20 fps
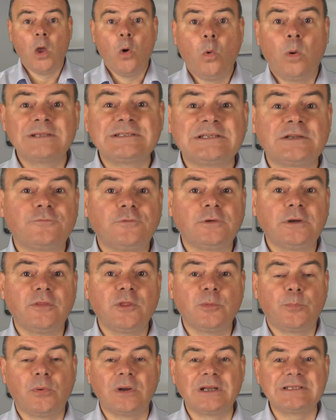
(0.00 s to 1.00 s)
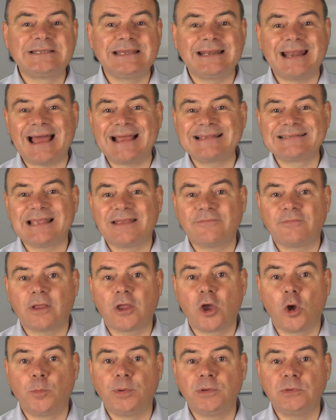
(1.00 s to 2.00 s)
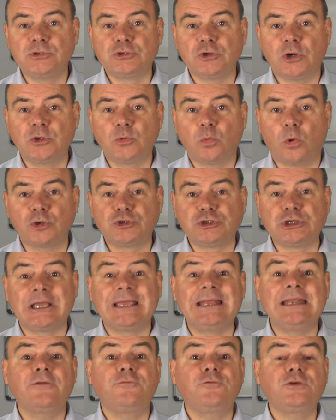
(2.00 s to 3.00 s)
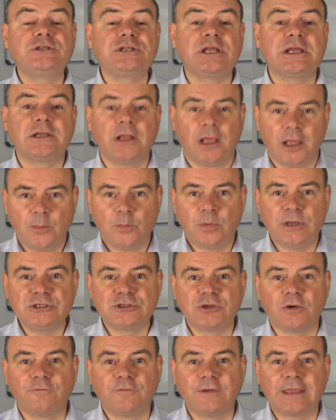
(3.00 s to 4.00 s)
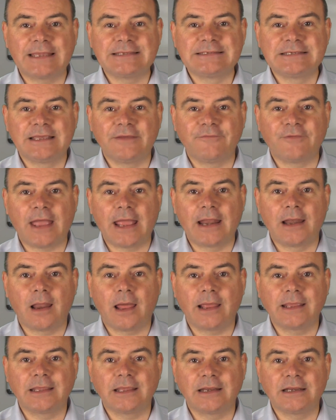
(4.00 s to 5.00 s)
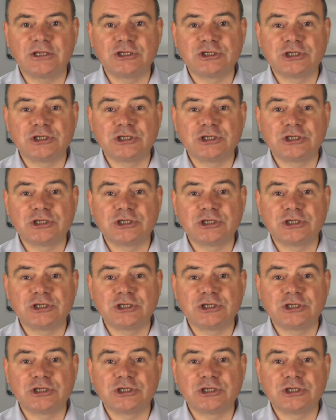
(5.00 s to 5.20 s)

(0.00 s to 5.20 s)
Well, that's it for another Bulletin. As ever, I hope you enjoyed watching it. And if you did, please don't forget to give it a like and a